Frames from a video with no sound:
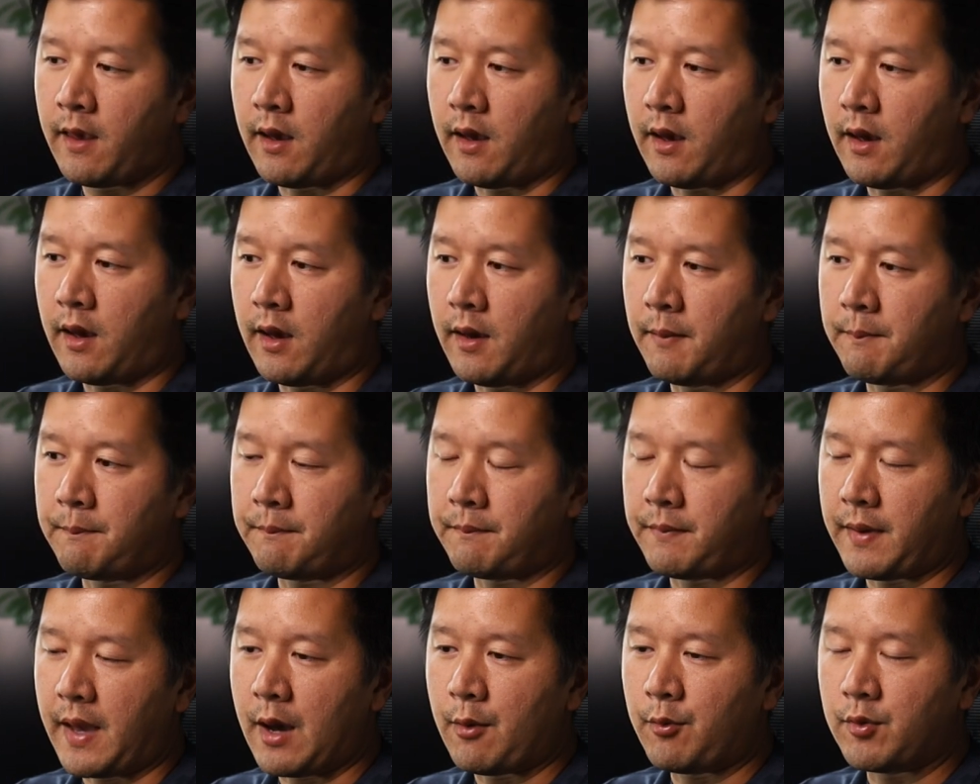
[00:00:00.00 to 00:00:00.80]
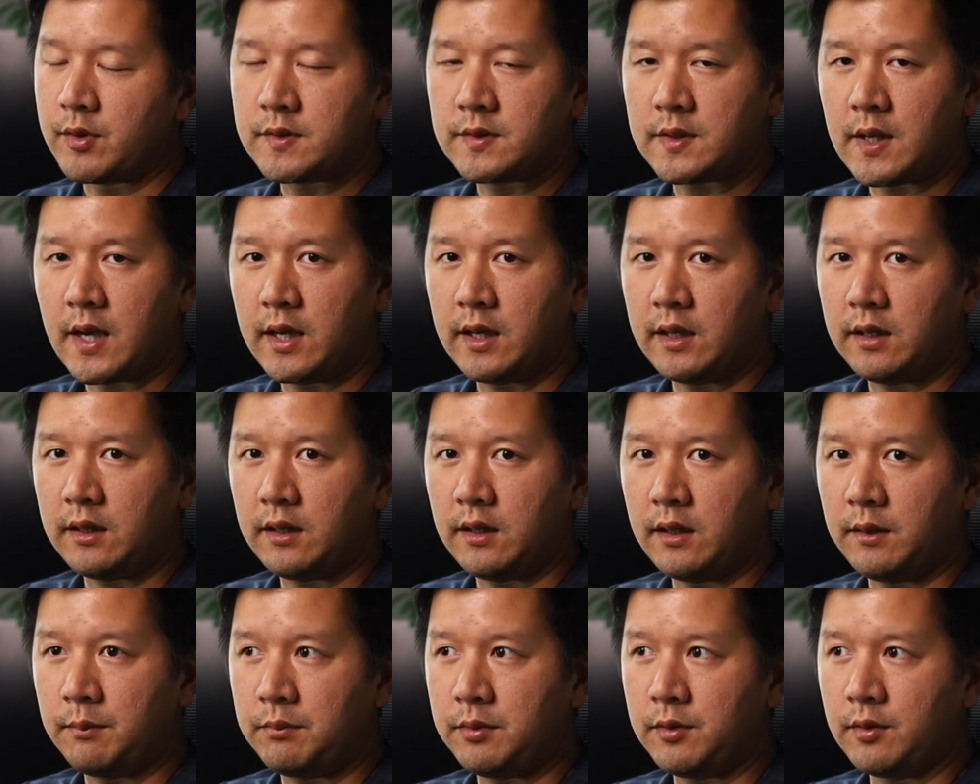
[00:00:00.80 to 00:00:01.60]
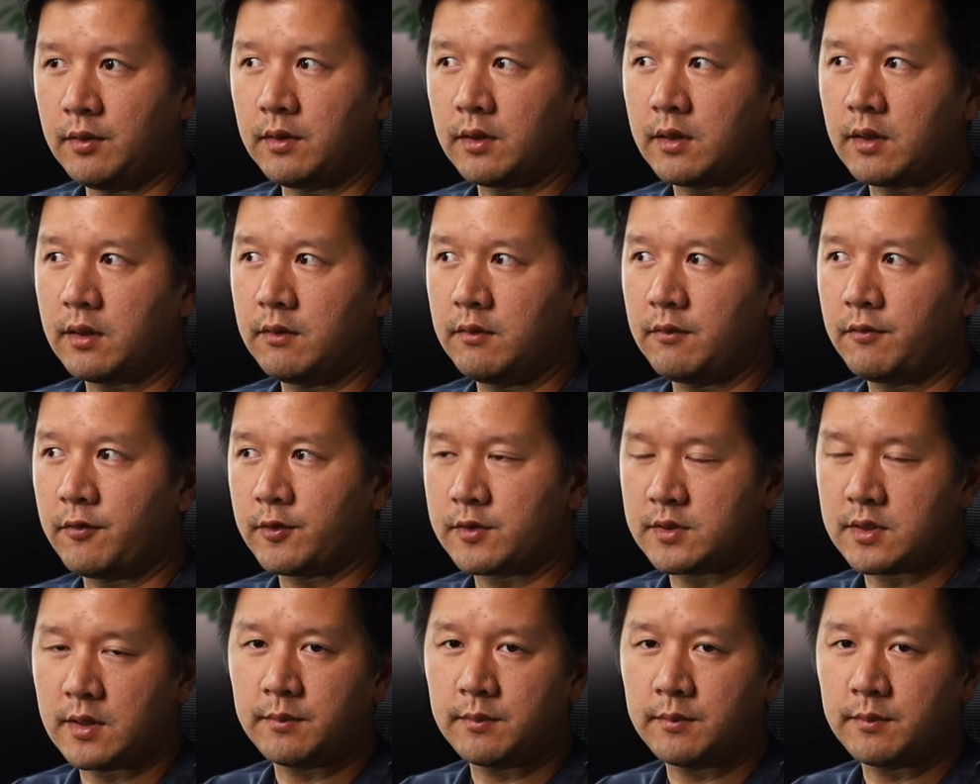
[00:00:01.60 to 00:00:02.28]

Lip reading: I would say if you're looking for